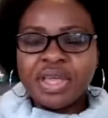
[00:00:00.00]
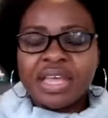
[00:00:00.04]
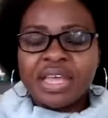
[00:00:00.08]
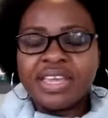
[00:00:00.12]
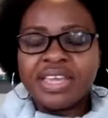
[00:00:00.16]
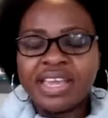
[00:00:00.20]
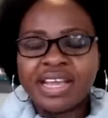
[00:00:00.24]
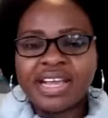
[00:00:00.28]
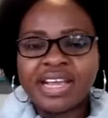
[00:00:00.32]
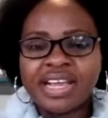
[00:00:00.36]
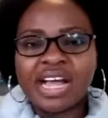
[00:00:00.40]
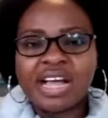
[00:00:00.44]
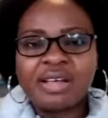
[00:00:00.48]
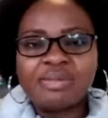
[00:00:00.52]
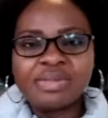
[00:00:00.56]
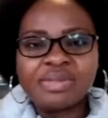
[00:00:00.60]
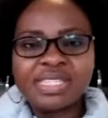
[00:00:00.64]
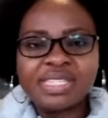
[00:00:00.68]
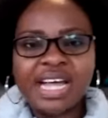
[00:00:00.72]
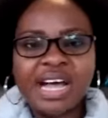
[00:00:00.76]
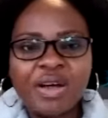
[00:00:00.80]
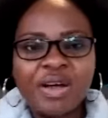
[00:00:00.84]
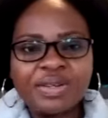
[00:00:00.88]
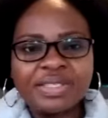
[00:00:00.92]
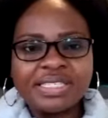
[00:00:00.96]
He comes
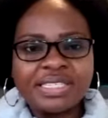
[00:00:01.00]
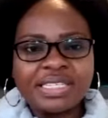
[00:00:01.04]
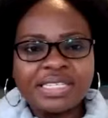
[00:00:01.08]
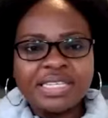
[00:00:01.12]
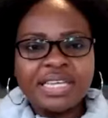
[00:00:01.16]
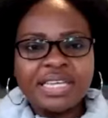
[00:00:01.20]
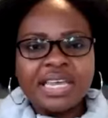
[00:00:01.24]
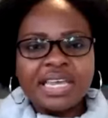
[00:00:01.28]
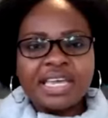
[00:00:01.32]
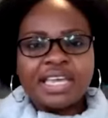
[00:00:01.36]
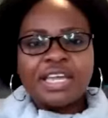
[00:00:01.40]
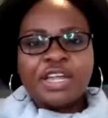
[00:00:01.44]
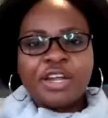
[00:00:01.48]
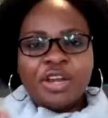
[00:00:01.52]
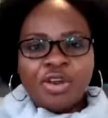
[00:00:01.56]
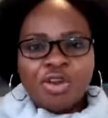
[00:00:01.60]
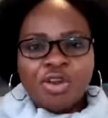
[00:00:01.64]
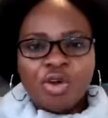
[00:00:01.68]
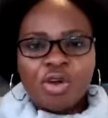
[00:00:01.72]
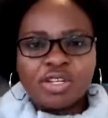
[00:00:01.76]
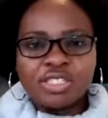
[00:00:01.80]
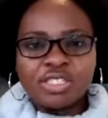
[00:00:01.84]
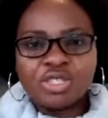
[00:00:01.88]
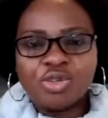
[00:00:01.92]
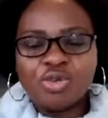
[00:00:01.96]
out. He
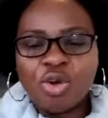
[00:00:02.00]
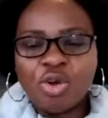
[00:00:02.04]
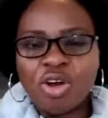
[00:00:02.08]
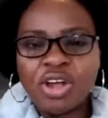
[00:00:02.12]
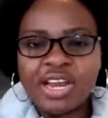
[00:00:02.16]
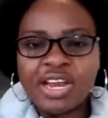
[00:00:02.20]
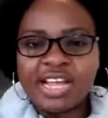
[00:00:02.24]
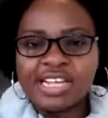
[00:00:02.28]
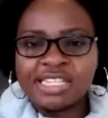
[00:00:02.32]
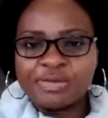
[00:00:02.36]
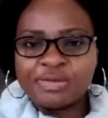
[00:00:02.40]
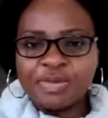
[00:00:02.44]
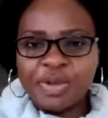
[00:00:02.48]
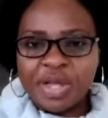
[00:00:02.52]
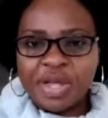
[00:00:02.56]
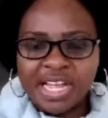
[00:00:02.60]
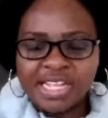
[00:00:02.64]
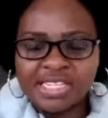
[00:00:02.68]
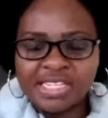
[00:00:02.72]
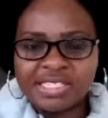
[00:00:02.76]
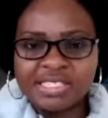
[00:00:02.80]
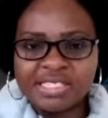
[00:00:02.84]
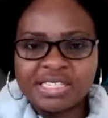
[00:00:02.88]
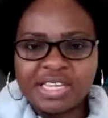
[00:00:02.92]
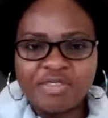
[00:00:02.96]
knows God
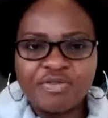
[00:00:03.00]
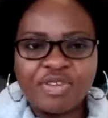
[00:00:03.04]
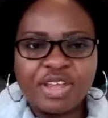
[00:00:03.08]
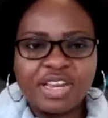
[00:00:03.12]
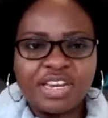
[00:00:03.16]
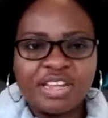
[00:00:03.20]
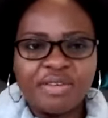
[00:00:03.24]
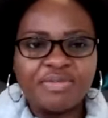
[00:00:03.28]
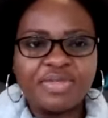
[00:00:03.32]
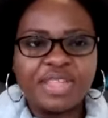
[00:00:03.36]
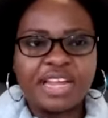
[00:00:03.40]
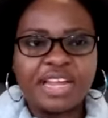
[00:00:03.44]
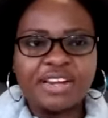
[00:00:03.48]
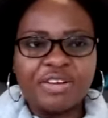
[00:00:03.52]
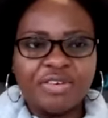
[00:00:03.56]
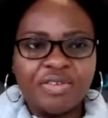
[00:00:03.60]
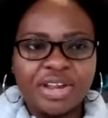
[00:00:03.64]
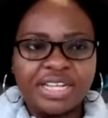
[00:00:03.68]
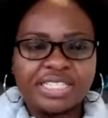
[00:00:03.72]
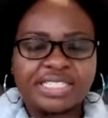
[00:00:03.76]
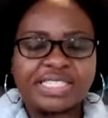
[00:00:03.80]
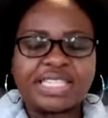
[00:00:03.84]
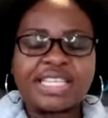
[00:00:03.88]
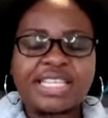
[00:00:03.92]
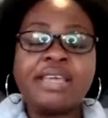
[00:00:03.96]
has given him that
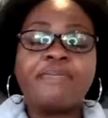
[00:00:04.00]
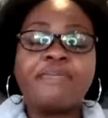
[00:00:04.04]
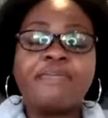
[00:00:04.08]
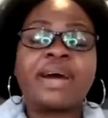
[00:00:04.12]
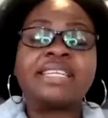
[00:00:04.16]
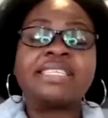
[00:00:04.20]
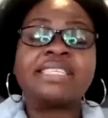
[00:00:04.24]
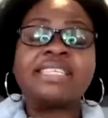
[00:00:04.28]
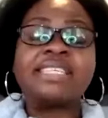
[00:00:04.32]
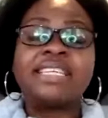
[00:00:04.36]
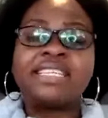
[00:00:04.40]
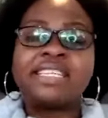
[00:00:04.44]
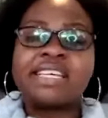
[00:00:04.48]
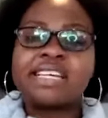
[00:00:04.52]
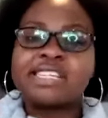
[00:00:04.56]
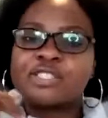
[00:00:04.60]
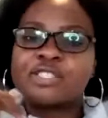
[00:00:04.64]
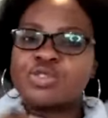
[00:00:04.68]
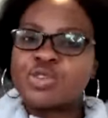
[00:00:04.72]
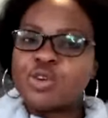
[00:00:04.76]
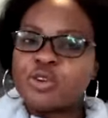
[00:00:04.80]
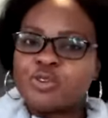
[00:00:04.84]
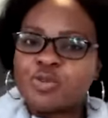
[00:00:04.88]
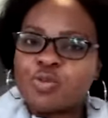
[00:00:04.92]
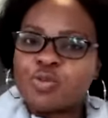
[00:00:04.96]
grace. But he does
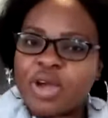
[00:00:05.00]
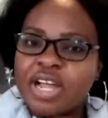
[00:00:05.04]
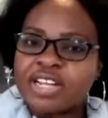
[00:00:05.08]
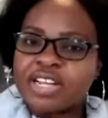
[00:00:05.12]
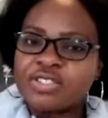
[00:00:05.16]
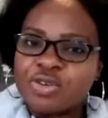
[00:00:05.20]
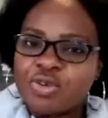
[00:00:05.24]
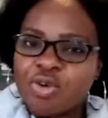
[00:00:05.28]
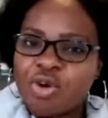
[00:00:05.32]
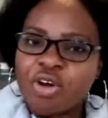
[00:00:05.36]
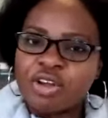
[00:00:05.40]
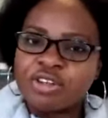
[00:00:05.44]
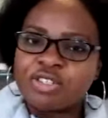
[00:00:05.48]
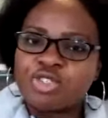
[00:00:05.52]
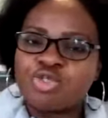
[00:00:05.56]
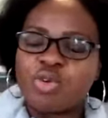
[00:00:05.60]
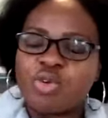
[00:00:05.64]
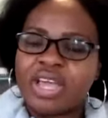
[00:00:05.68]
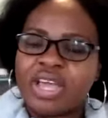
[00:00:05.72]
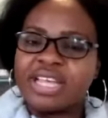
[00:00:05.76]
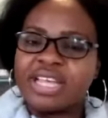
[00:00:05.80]
not want God to